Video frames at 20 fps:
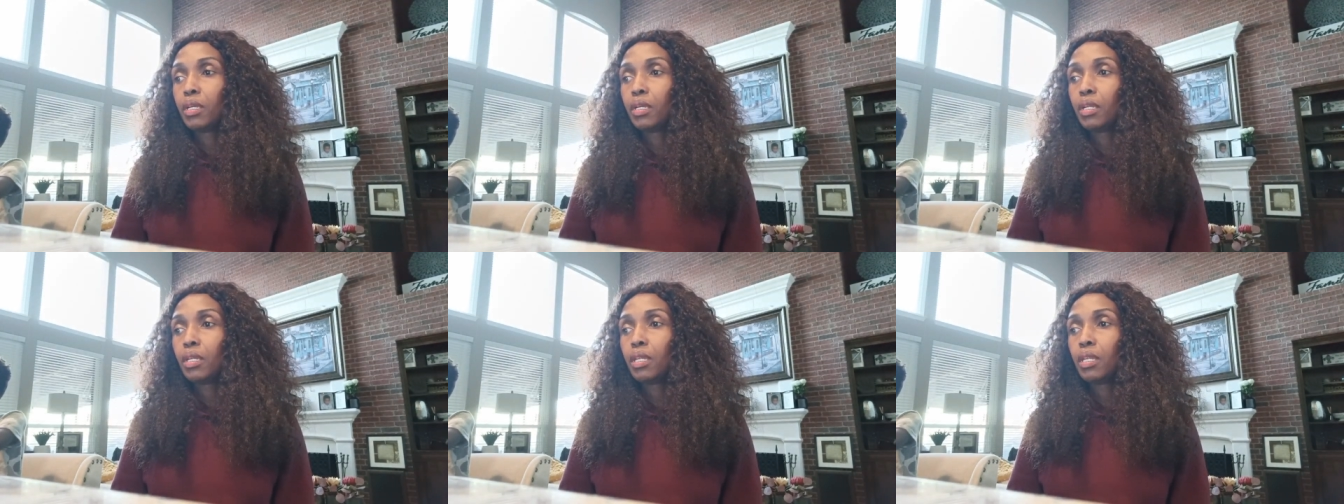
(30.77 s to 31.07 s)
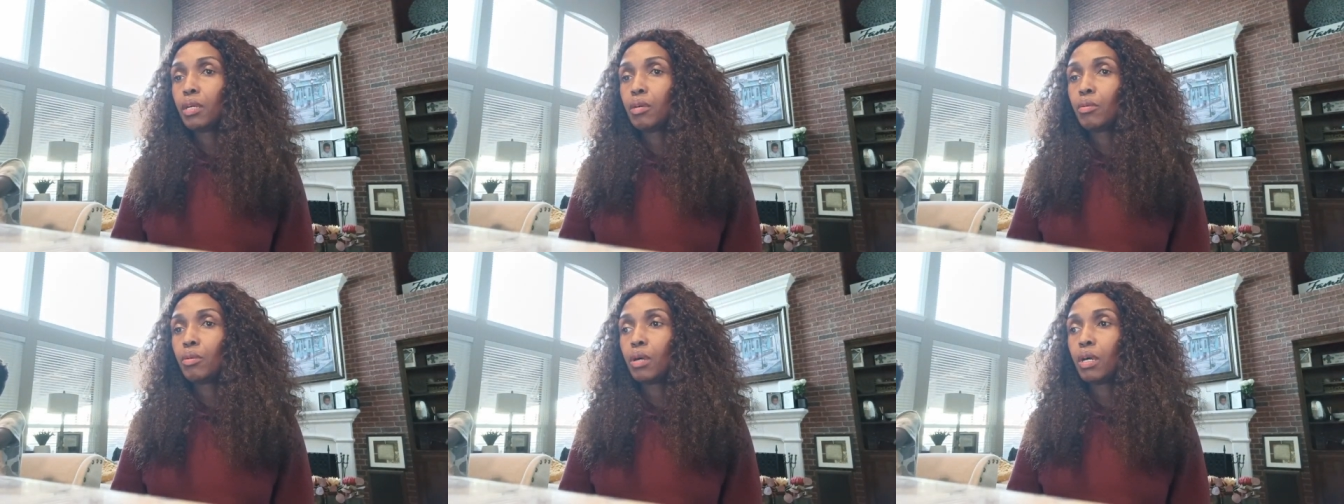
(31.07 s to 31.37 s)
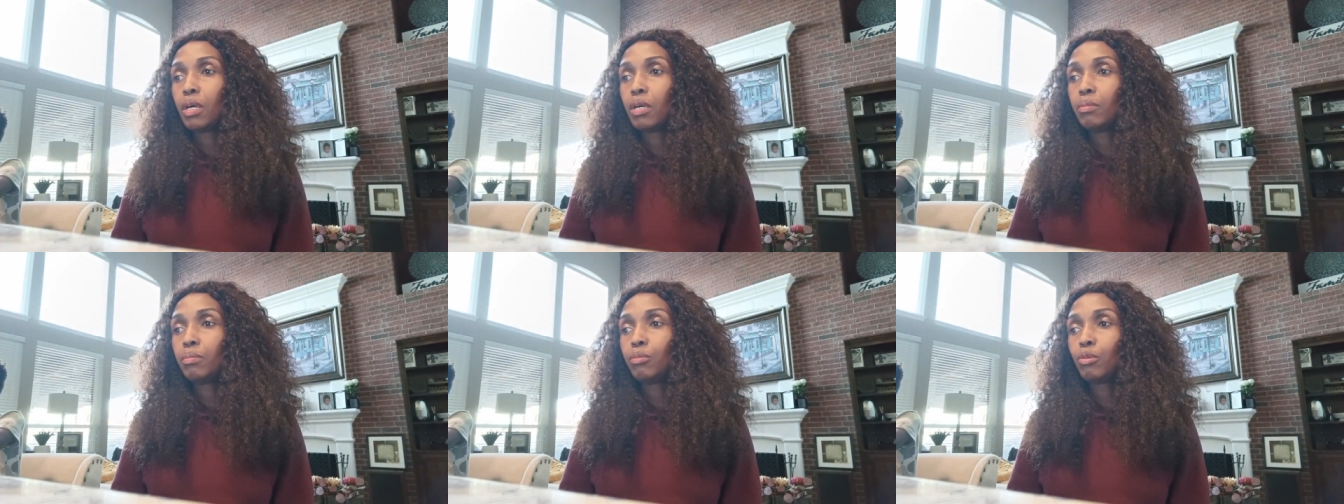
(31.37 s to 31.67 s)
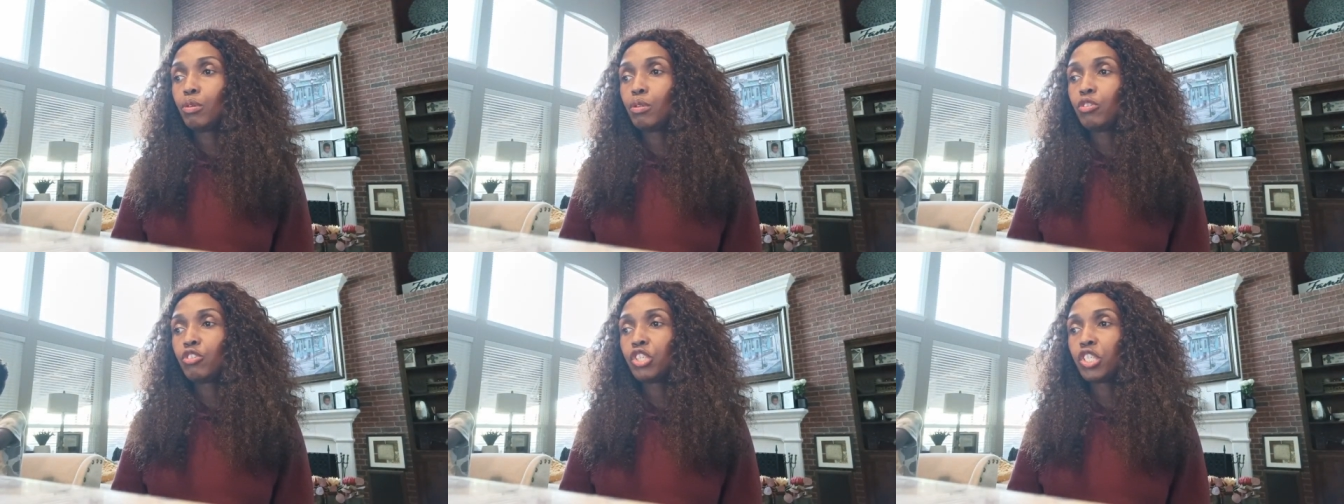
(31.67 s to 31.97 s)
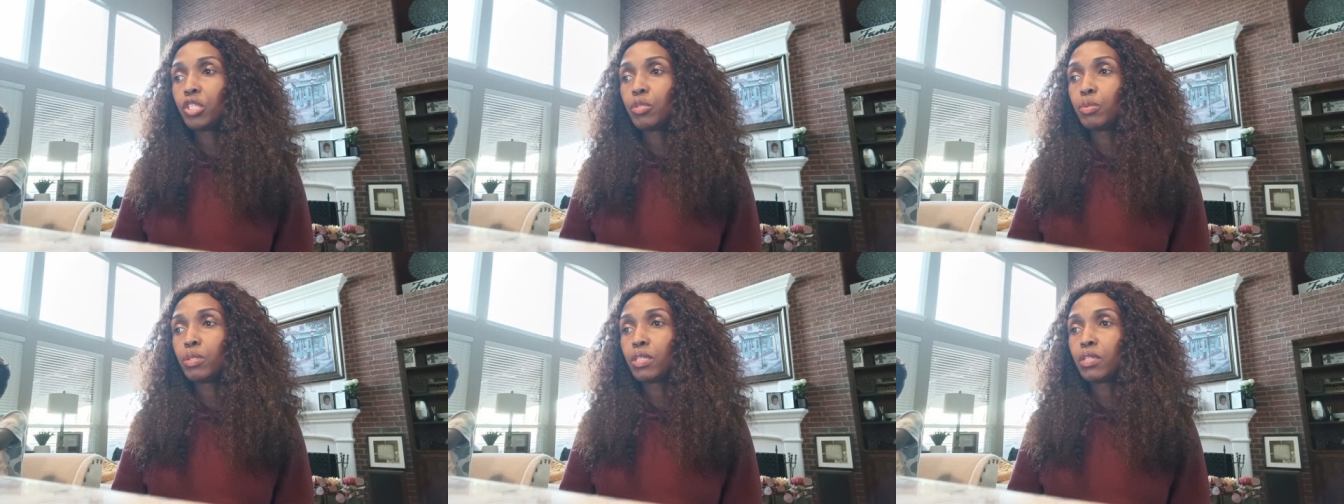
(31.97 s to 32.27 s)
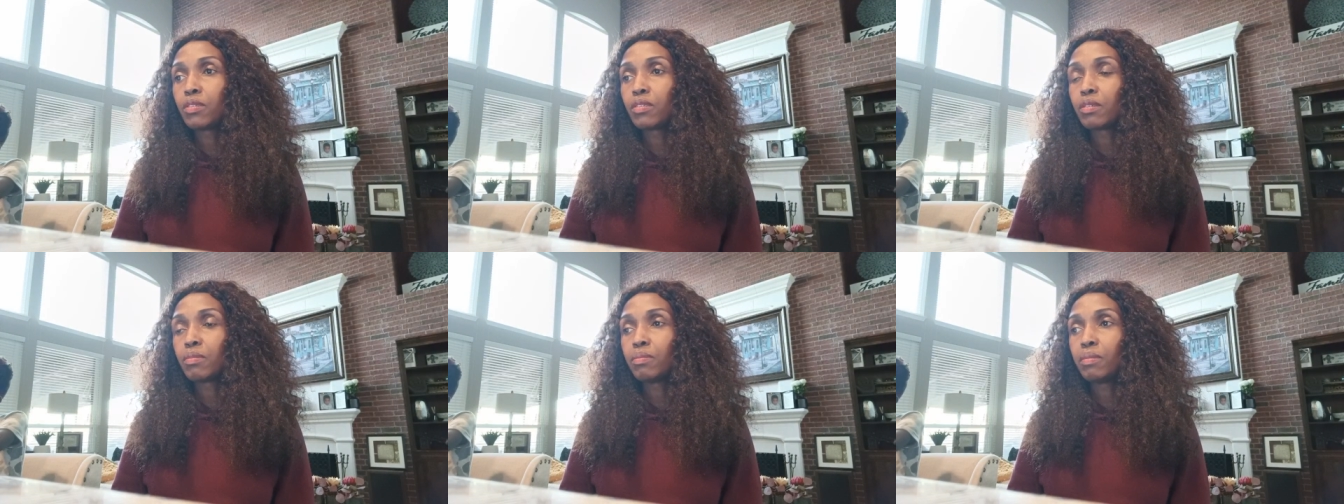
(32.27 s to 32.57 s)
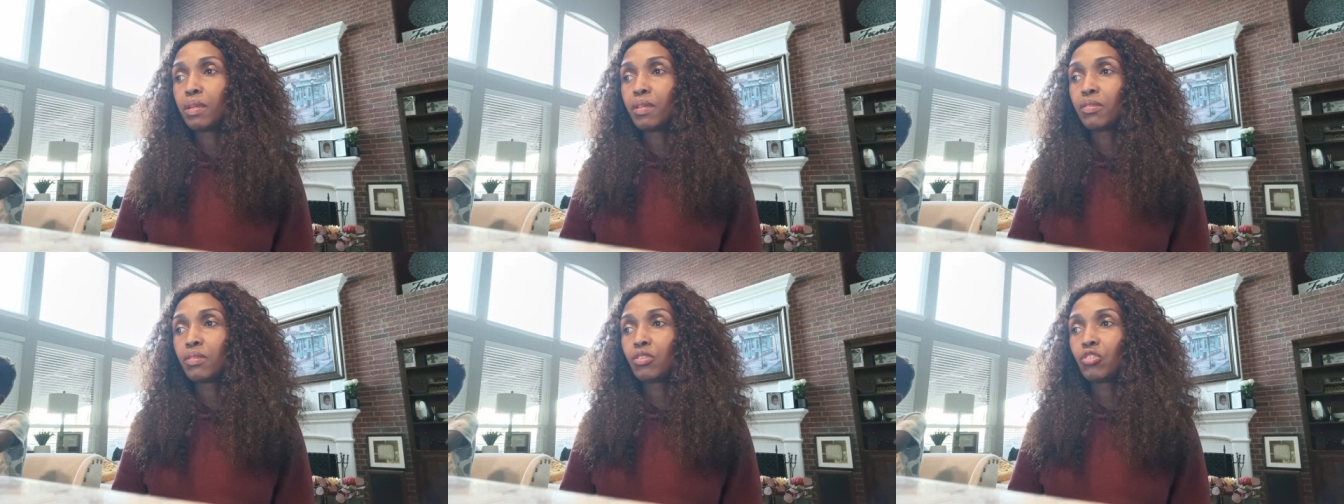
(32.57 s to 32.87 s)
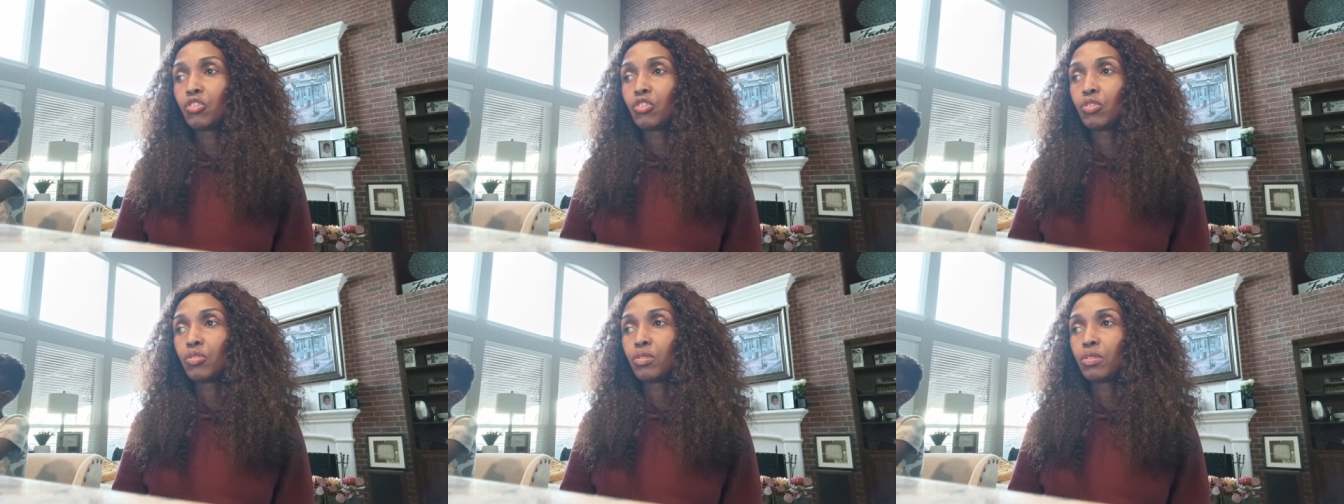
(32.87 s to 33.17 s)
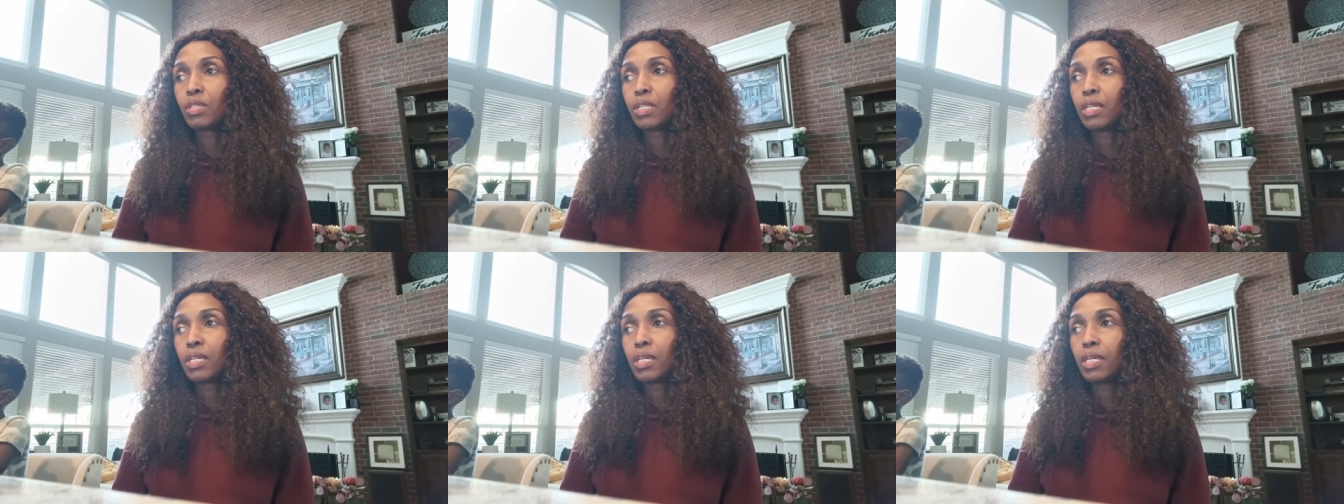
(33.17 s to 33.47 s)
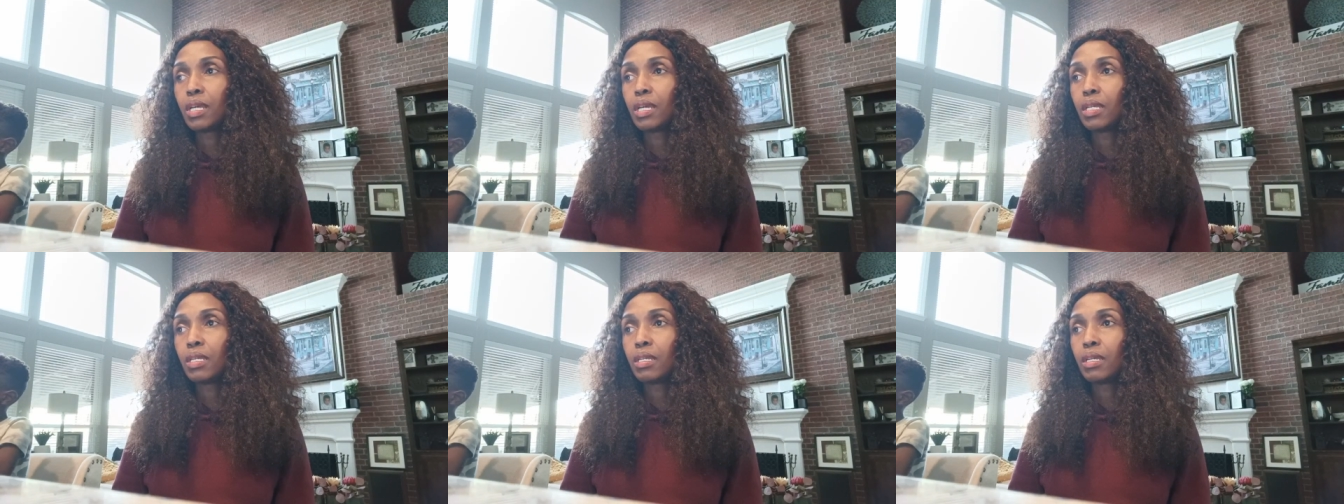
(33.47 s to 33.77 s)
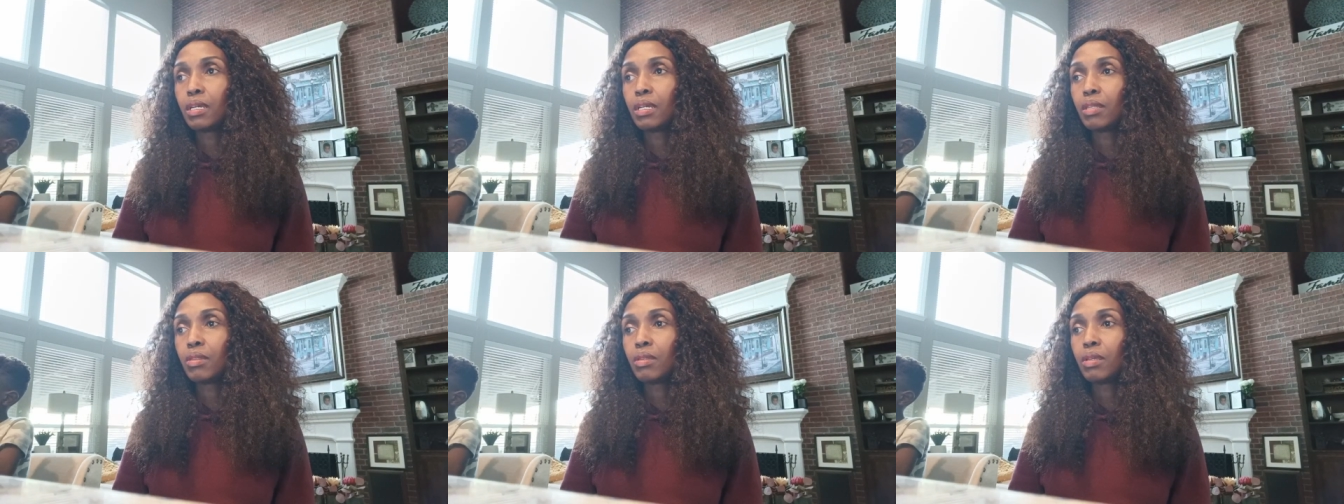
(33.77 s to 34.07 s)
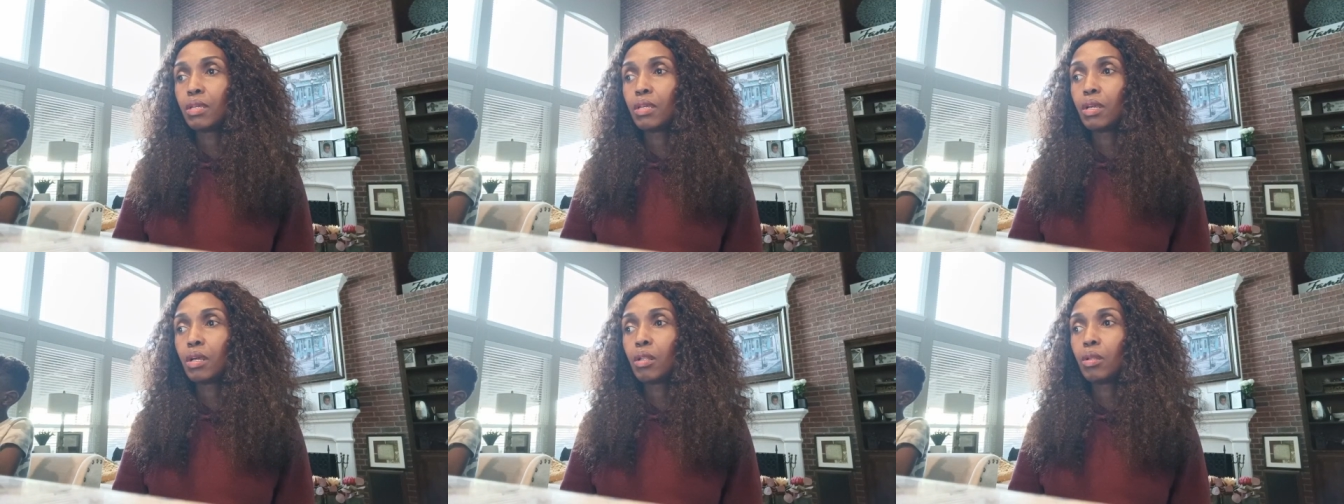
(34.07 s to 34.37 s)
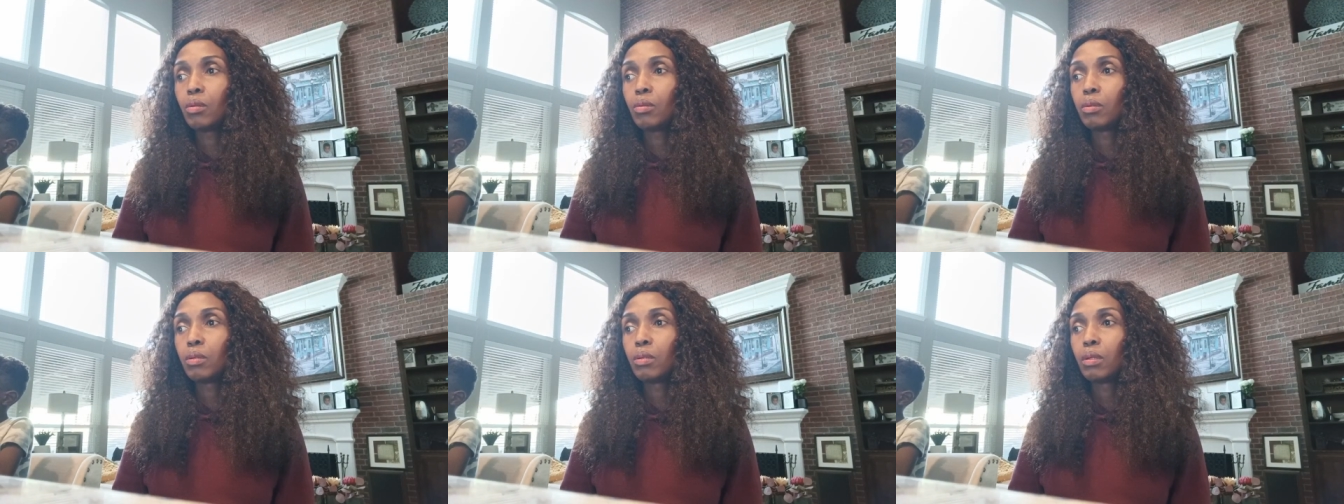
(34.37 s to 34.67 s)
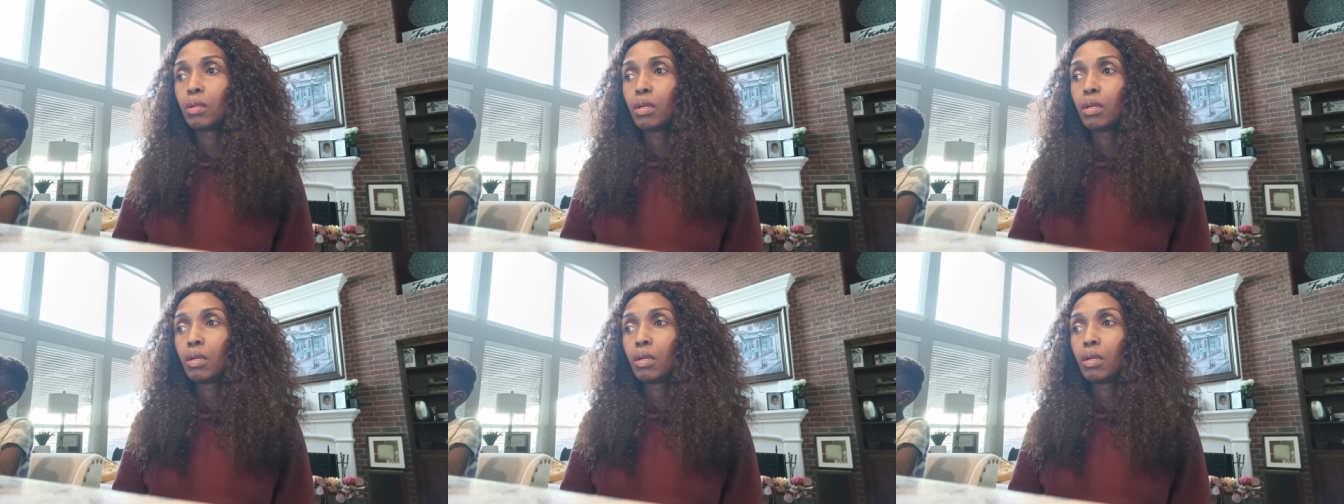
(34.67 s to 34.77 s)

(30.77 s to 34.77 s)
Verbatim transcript: Now, I'm going to share with us a message today, and I think I'll,